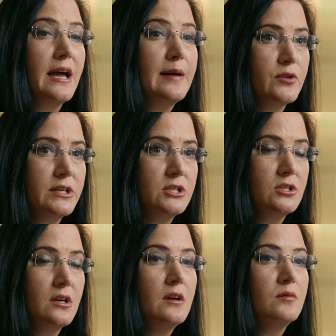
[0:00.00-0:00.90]
hemorrhage,
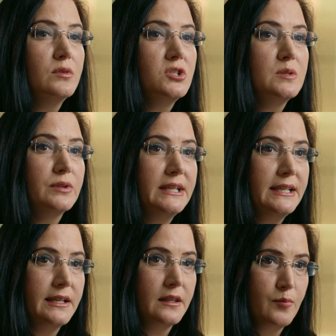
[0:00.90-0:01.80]
which is
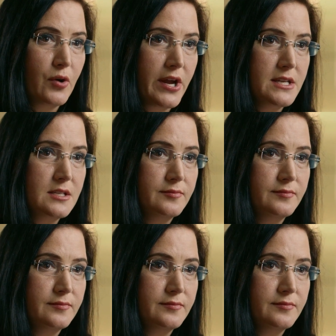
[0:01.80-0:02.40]
bleeding on the brain.